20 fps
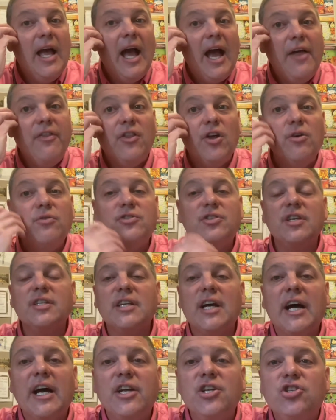And those
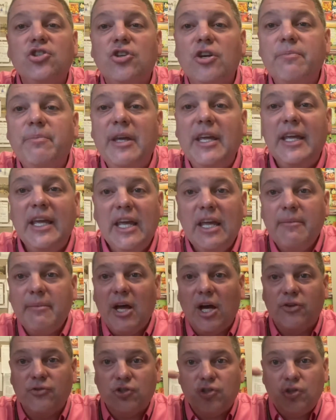designs should be
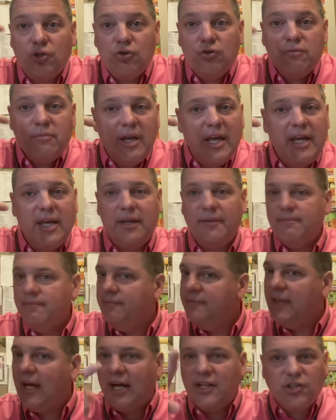emailed to me,
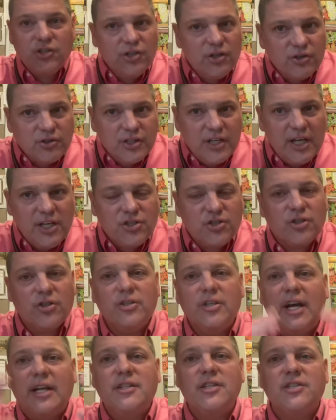not to your teacher,
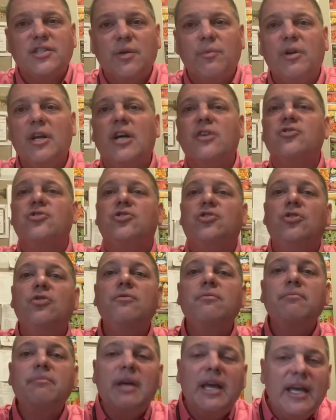not to someone else,
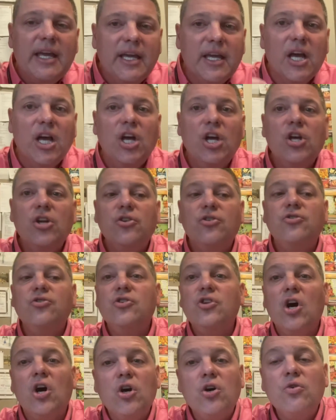to me,
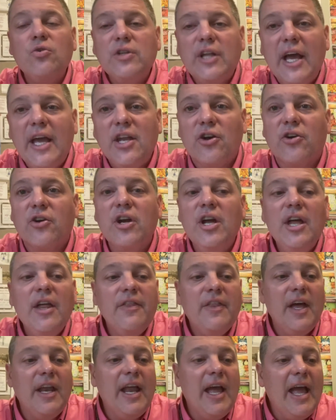no later
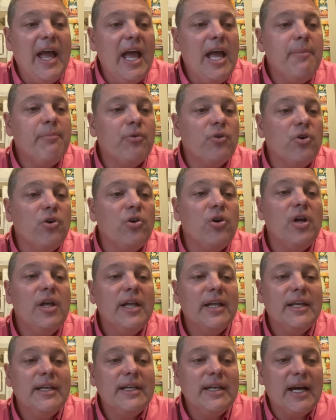than April
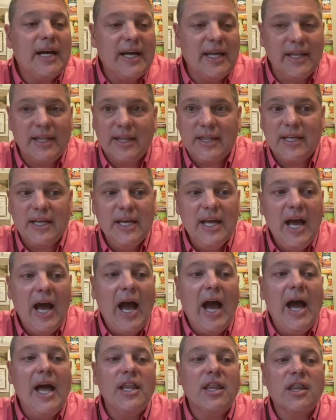9th
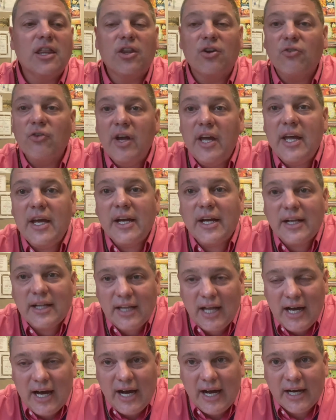at 3
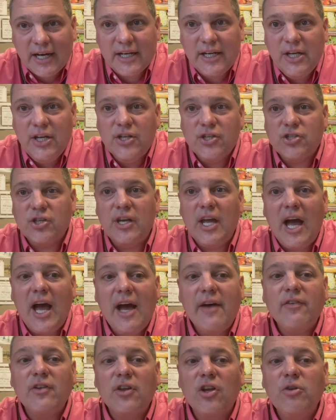o'clock. So you
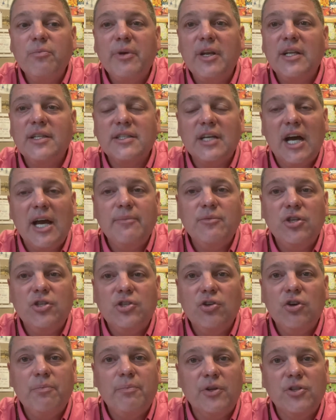have a little bit of time to
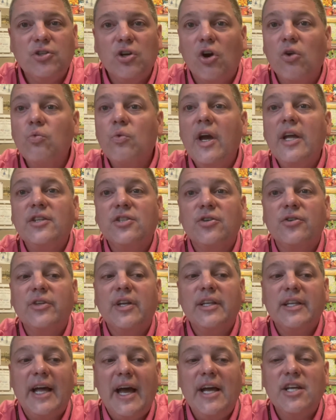do it, but don't wait till
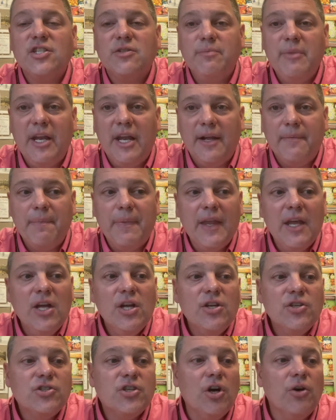the last minute.
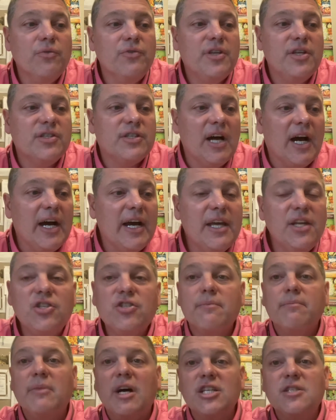So
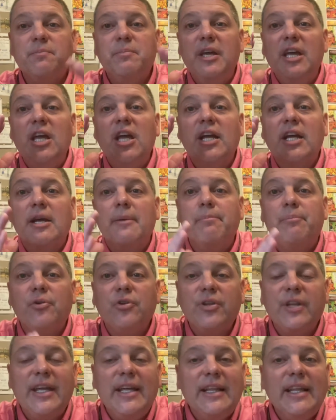designs must be
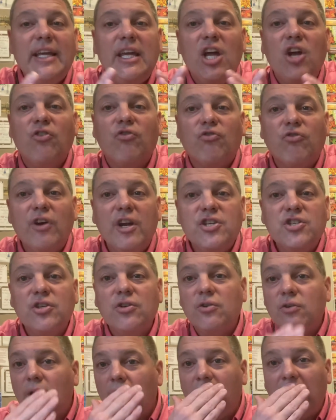completely
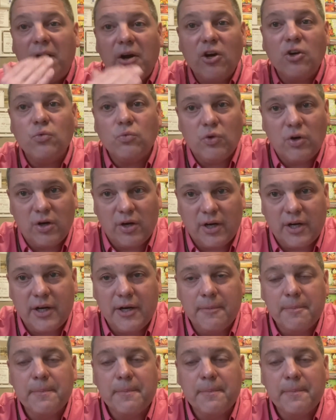original artwork.